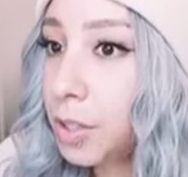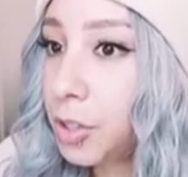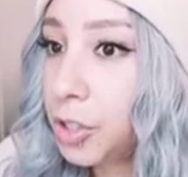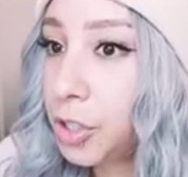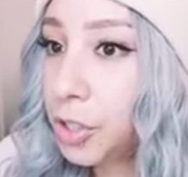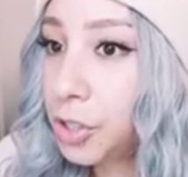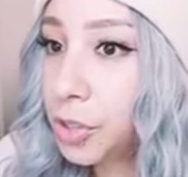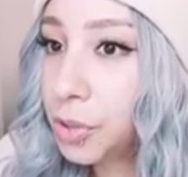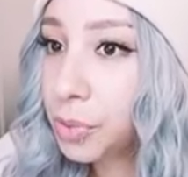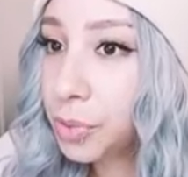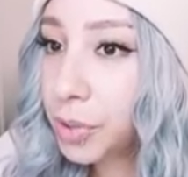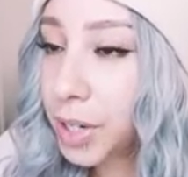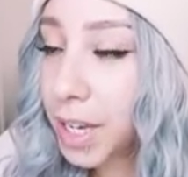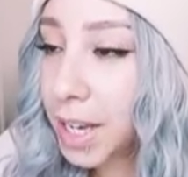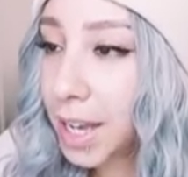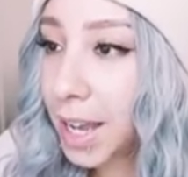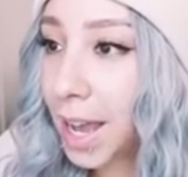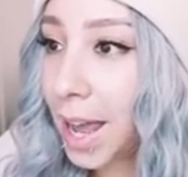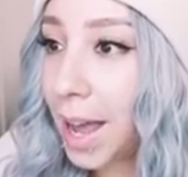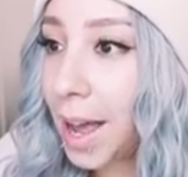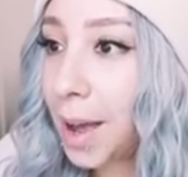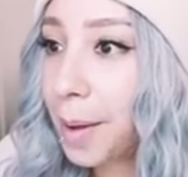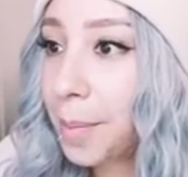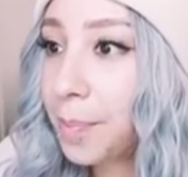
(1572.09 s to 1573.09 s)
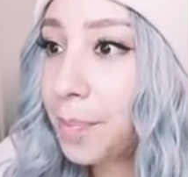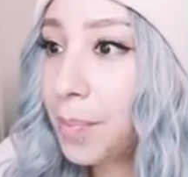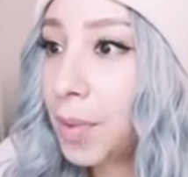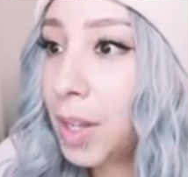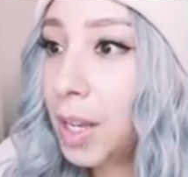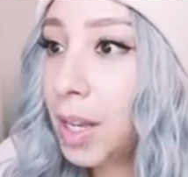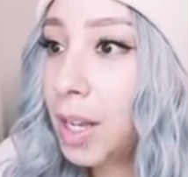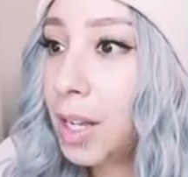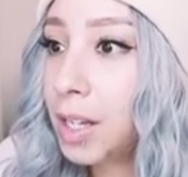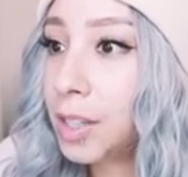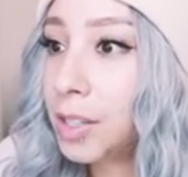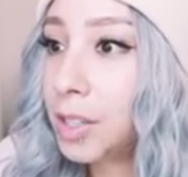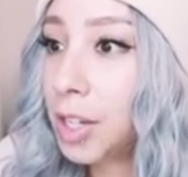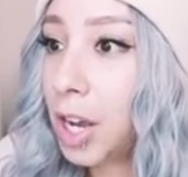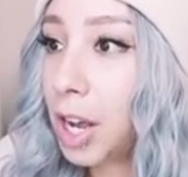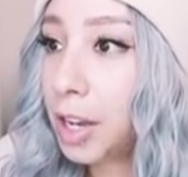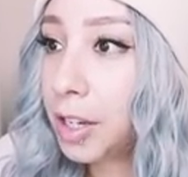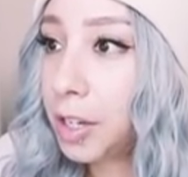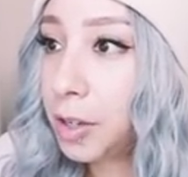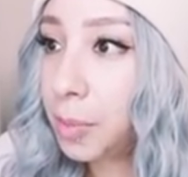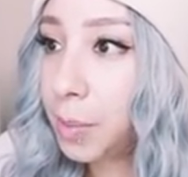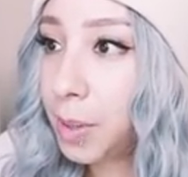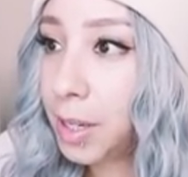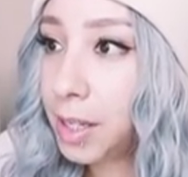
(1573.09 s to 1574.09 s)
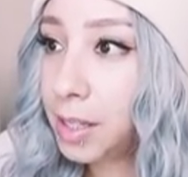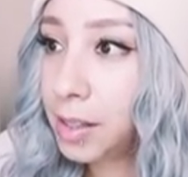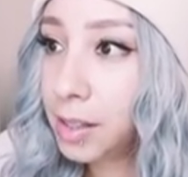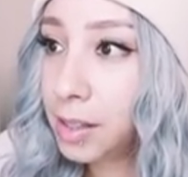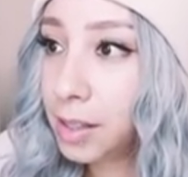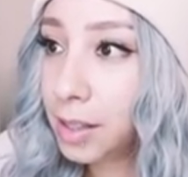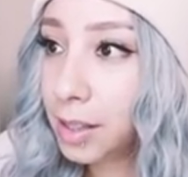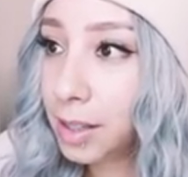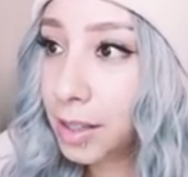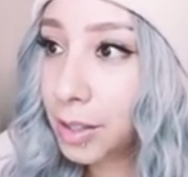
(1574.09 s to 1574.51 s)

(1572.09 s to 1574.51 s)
Just to recap, Documents,